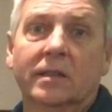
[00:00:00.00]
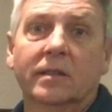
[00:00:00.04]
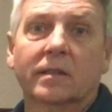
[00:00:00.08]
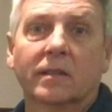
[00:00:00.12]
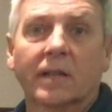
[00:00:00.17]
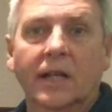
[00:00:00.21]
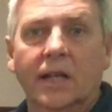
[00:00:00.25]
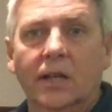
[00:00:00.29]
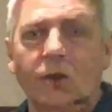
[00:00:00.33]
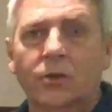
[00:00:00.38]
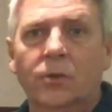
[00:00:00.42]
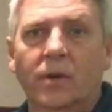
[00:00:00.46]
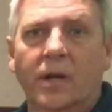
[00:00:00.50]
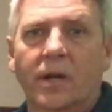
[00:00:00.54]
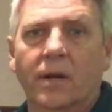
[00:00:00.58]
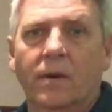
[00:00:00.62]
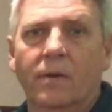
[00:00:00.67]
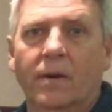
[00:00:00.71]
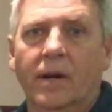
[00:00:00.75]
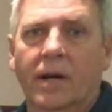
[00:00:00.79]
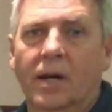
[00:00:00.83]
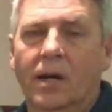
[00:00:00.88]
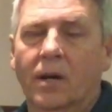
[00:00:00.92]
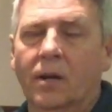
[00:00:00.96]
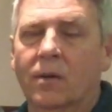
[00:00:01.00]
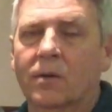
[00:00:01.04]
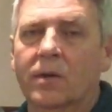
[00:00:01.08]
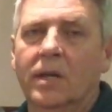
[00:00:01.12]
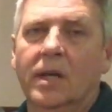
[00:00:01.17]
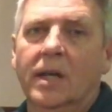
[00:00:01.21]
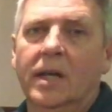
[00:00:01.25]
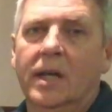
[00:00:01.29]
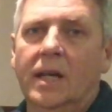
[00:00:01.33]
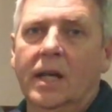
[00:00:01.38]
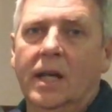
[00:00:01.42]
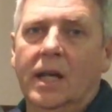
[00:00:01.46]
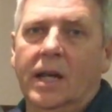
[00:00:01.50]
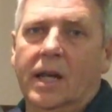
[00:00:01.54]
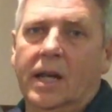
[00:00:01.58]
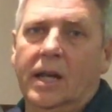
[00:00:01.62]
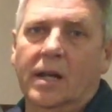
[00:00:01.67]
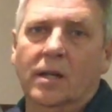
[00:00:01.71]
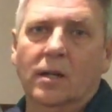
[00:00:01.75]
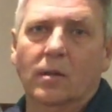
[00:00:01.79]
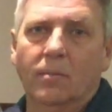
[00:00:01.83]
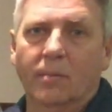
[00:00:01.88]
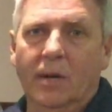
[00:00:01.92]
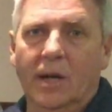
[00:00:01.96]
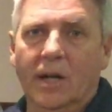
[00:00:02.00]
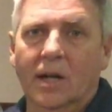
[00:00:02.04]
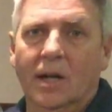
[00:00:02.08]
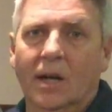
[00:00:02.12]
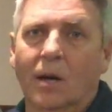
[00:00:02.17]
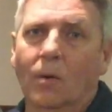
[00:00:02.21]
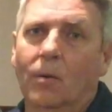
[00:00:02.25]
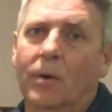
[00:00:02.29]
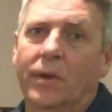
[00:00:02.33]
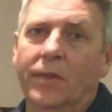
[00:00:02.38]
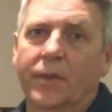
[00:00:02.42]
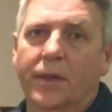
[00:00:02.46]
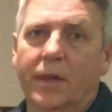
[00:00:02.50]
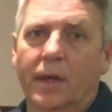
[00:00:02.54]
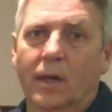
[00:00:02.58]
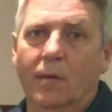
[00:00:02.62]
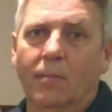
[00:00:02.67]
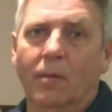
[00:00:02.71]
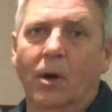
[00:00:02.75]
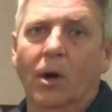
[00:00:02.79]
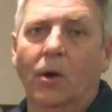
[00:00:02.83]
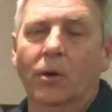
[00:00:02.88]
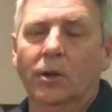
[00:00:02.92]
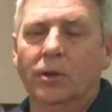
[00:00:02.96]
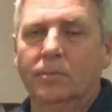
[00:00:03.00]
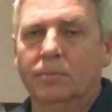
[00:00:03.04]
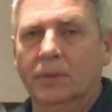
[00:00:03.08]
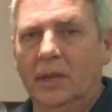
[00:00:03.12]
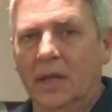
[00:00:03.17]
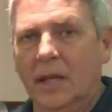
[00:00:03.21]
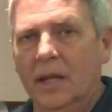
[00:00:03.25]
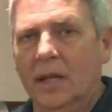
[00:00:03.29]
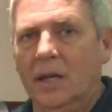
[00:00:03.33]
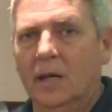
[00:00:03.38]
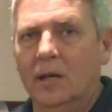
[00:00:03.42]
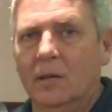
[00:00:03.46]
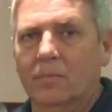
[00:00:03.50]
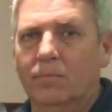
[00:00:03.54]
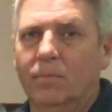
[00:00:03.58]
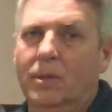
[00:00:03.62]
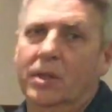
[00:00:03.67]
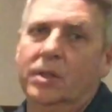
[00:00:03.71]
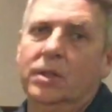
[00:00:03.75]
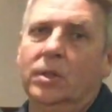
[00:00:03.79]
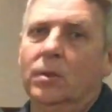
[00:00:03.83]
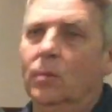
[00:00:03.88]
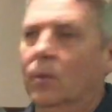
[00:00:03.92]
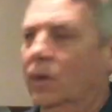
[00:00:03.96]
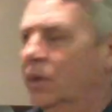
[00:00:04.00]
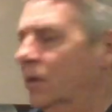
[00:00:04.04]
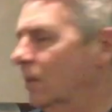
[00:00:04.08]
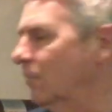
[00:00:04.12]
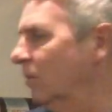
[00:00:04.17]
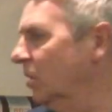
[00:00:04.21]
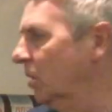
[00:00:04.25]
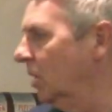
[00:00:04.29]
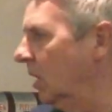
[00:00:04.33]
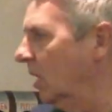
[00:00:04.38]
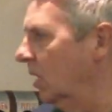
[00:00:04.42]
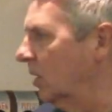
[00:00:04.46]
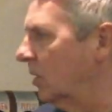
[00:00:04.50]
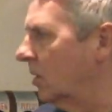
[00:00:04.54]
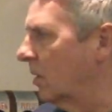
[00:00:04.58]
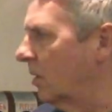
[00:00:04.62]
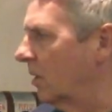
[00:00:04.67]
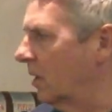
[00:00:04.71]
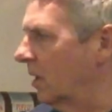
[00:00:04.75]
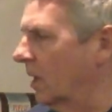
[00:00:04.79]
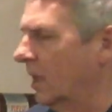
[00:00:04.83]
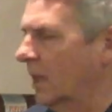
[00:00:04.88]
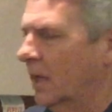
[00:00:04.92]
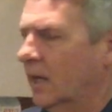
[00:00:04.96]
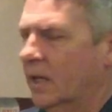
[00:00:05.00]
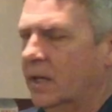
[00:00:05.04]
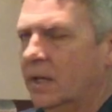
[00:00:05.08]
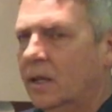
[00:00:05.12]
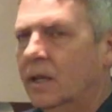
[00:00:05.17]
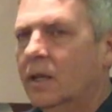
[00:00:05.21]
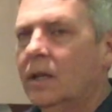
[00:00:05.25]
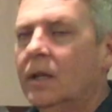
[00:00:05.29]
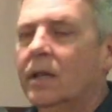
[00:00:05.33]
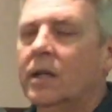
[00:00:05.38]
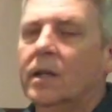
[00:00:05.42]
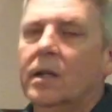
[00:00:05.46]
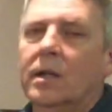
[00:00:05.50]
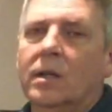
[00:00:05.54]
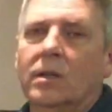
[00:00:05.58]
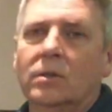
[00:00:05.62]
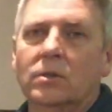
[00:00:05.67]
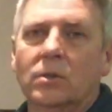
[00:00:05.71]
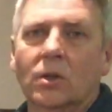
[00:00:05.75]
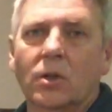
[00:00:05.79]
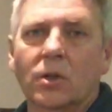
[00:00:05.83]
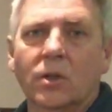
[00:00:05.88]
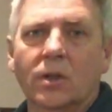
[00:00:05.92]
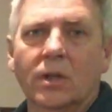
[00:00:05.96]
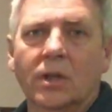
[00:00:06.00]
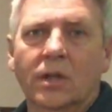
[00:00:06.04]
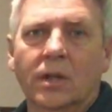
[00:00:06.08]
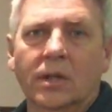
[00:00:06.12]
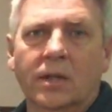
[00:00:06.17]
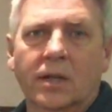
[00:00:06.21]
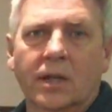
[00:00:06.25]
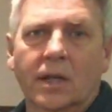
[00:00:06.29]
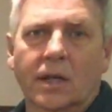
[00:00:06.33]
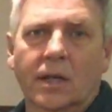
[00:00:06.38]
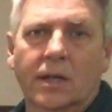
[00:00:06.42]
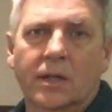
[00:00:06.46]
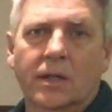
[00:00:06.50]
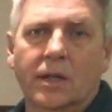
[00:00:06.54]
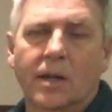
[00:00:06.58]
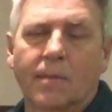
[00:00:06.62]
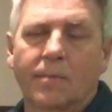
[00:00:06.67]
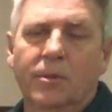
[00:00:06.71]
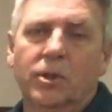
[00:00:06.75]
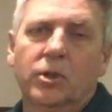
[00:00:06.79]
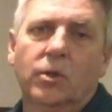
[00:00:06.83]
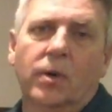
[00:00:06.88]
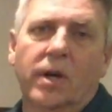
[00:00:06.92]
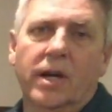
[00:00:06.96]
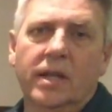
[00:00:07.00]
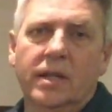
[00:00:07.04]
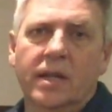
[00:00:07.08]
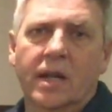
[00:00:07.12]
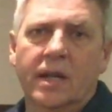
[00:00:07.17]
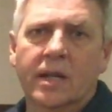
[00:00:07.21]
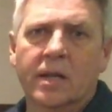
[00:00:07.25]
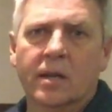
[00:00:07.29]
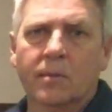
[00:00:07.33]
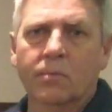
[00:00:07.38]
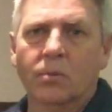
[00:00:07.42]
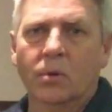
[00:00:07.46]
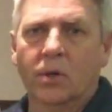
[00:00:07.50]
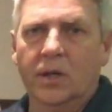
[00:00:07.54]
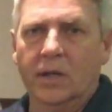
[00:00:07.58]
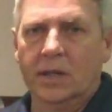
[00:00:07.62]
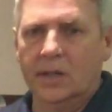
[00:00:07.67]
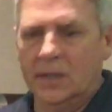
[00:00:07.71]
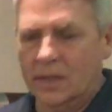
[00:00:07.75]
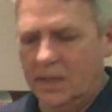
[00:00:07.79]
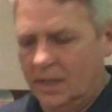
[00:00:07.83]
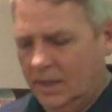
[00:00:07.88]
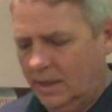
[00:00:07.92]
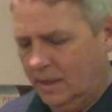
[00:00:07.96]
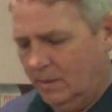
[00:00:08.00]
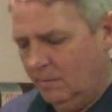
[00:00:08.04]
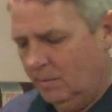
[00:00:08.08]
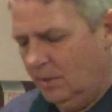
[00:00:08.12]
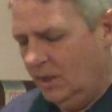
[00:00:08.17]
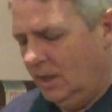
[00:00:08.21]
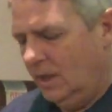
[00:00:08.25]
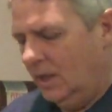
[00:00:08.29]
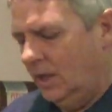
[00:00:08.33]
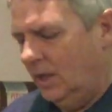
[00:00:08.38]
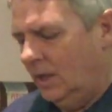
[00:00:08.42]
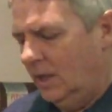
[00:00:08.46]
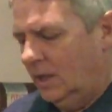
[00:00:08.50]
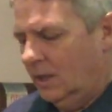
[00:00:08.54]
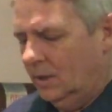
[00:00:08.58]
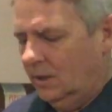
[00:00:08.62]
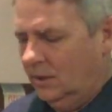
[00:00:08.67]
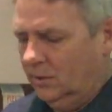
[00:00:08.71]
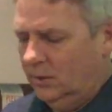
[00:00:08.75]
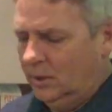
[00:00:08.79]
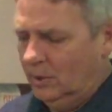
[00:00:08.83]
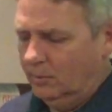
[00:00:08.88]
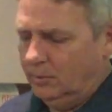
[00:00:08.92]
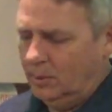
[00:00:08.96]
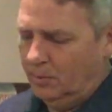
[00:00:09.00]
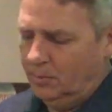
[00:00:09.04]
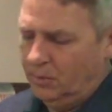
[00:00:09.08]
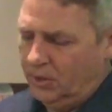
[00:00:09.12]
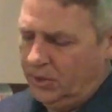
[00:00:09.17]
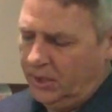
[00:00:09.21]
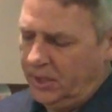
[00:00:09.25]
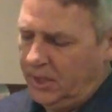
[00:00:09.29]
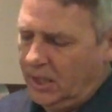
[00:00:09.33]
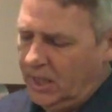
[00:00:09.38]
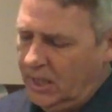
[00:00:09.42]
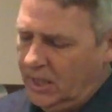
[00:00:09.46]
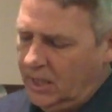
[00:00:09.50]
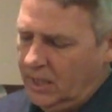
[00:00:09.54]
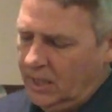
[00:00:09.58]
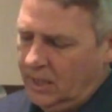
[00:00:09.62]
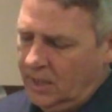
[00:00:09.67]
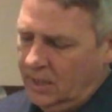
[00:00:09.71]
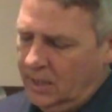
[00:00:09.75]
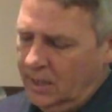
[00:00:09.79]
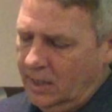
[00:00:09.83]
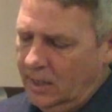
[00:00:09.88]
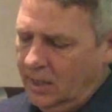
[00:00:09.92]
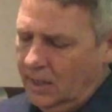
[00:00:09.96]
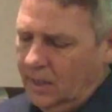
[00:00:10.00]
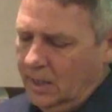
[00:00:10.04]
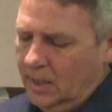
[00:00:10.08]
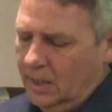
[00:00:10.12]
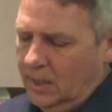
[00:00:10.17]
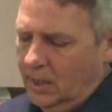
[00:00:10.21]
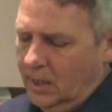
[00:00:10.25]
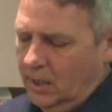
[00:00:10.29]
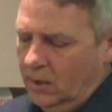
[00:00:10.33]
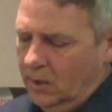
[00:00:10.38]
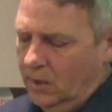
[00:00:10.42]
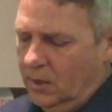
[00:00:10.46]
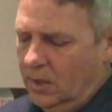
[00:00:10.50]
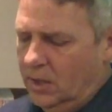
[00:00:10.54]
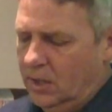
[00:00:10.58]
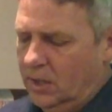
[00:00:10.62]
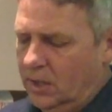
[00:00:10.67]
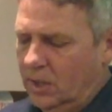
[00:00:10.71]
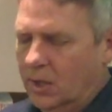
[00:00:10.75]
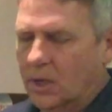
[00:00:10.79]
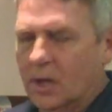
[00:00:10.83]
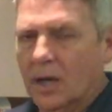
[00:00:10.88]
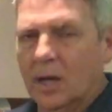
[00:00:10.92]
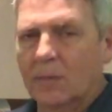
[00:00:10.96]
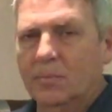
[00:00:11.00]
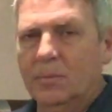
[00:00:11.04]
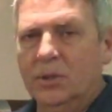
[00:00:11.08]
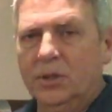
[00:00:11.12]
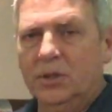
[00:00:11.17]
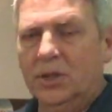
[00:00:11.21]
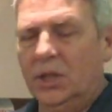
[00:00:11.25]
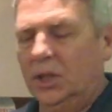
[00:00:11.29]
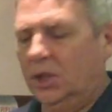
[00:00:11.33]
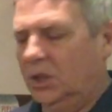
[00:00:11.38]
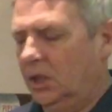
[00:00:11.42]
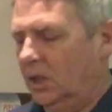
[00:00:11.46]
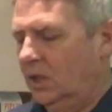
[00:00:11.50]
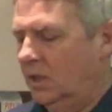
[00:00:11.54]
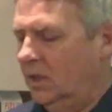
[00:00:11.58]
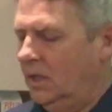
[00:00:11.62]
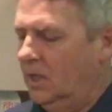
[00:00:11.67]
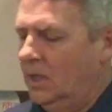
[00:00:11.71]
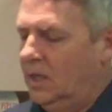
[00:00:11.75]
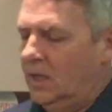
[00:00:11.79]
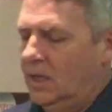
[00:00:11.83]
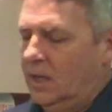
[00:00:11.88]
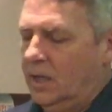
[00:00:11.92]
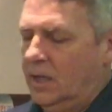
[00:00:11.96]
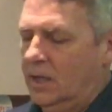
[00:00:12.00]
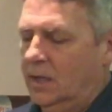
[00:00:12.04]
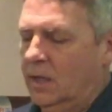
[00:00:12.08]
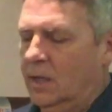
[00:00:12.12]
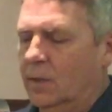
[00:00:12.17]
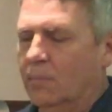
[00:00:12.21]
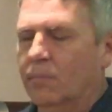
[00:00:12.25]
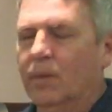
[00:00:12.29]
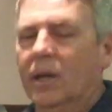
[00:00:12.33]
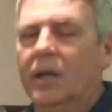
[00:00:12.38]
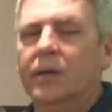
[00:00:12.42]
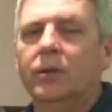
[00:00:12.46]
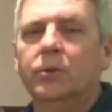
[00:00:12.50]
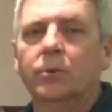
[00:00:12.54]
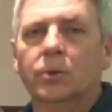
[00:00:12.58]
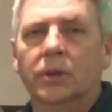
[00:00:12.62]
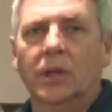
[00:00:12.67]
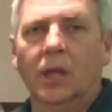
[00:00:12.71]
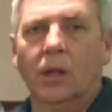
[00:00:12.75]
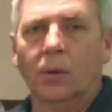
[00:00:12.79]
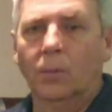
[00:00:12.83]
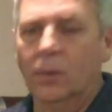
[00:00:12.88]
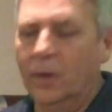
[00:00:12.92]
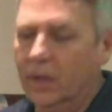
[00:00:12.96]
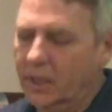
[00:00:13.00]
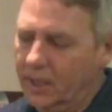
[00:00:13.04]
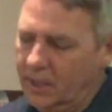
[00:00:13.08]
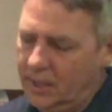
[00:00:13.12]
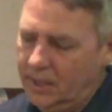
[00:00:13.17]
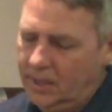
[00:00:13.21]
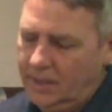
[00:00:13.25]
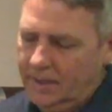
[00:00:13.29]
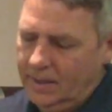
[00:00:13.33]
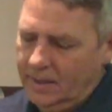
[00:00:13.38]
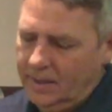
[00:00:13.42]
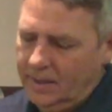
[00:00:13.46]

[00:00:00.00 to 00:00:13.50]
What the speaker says: of little kids running around, and you may not want them always playing it, but you want the machine turned on so you can demonstrate it at any point in time. You simply put the key in, turn it to the on position, and then the buttons will all work.